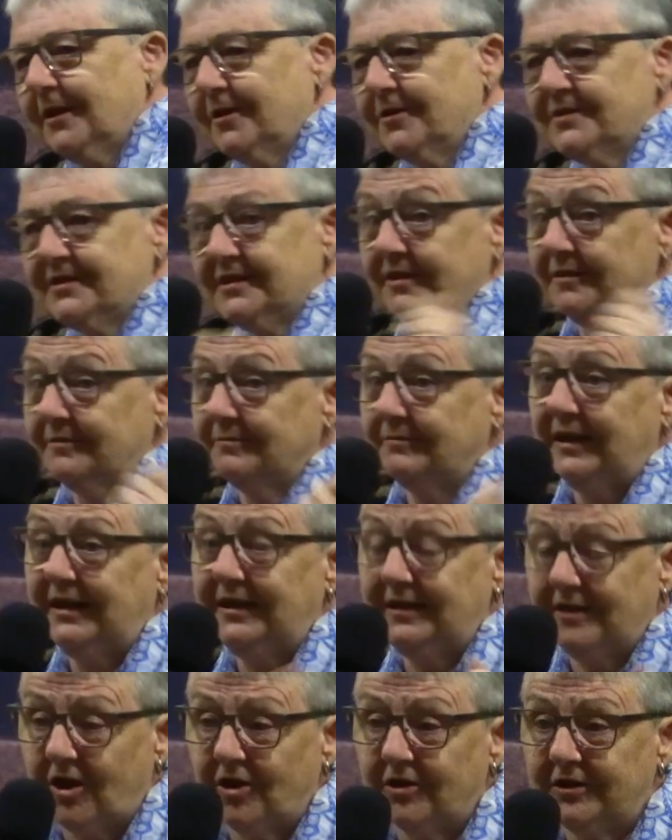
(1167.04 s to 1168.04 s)
close, and
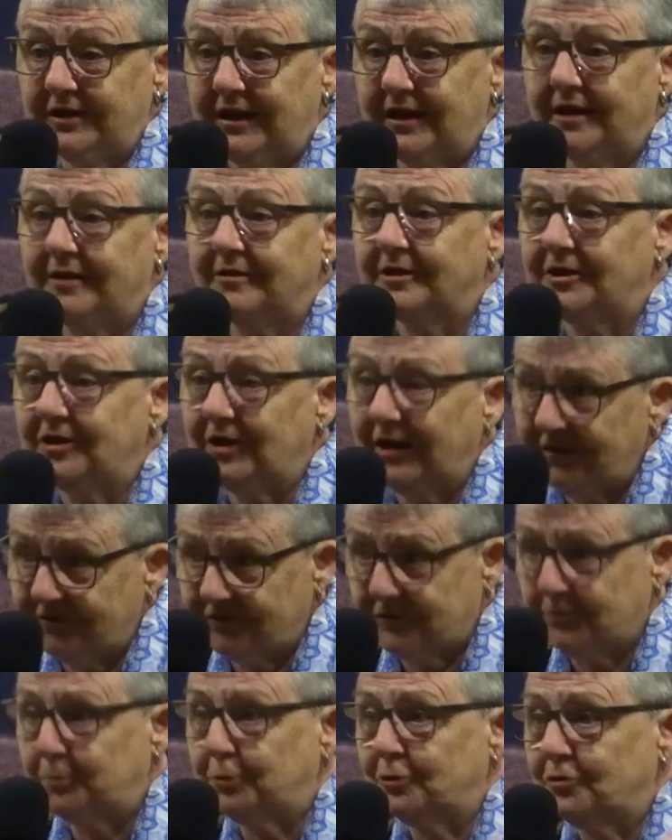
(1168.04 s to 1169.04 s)
in Honiara, you
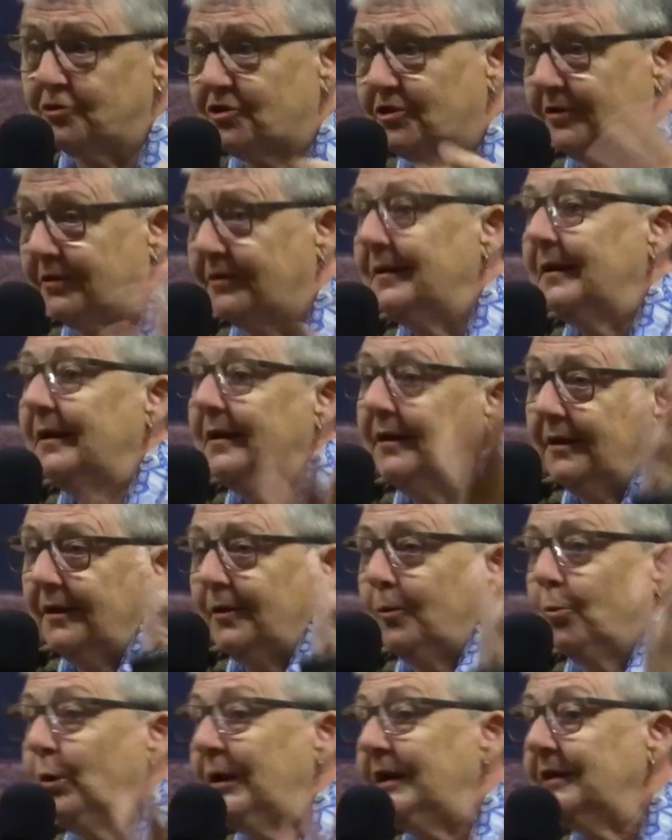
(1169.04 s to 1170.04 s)
have to put your
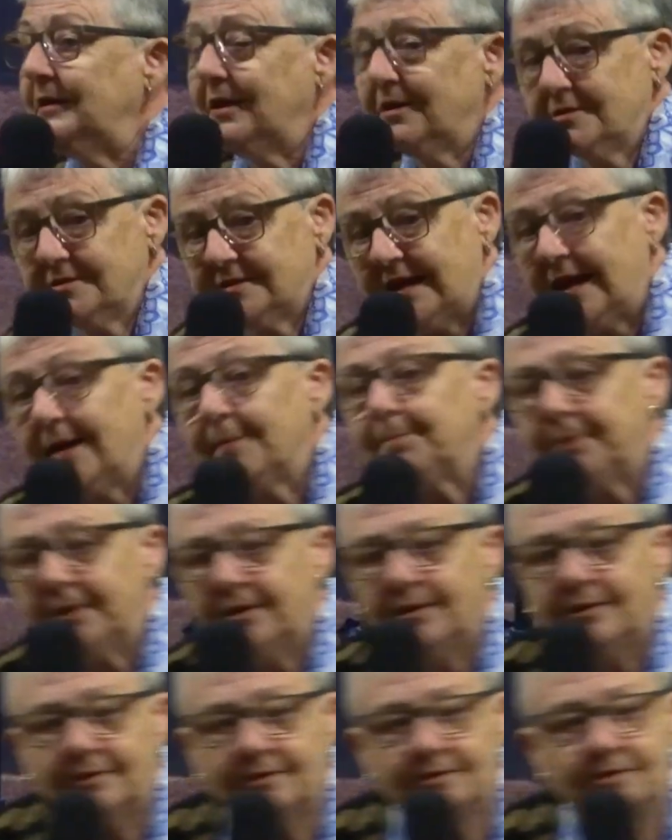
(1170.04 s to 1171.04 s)
windows up